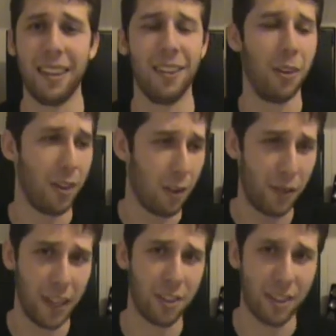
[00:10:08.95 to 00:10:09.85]
you know, the
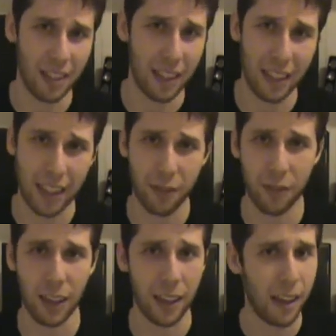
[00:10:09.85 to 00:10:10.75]
ovations that they get
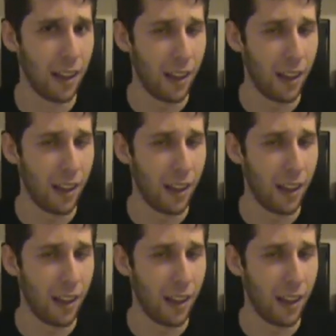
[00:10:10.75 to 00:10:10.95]
for like